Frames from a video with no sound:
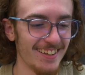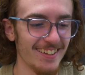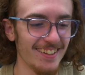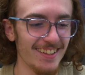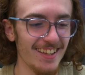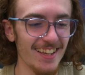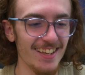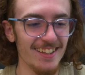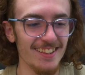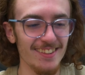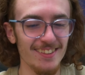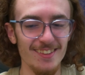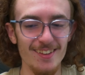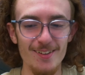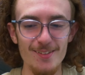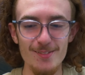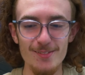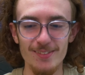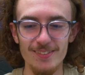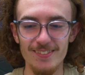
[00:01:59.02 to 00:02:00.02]
Like
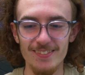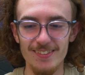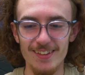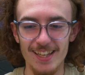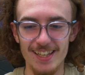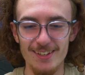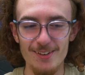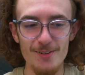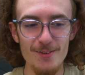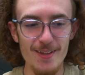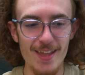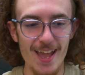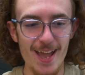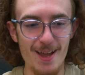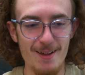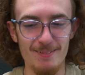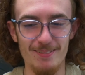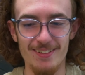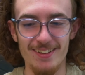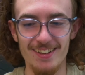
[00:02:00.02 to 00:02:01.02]
no
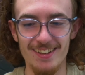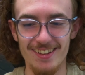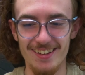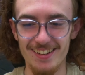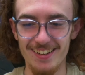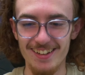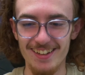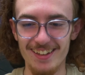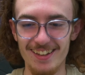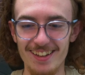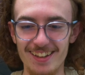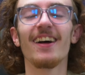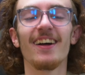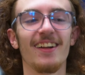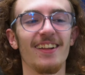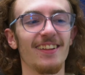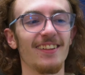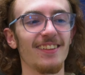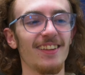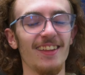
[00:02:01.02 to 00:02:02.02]
cap.
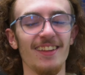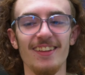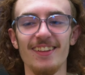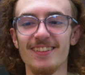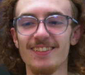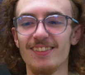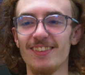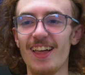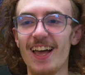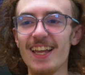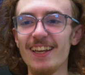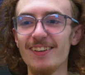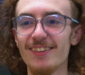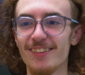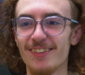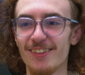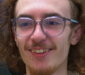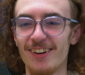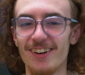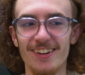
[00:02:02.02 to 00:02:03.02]
Like, it's lighter,
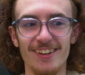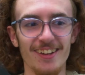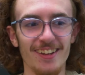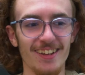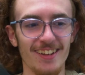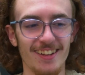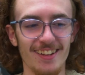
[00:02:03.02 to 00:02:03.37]
dog.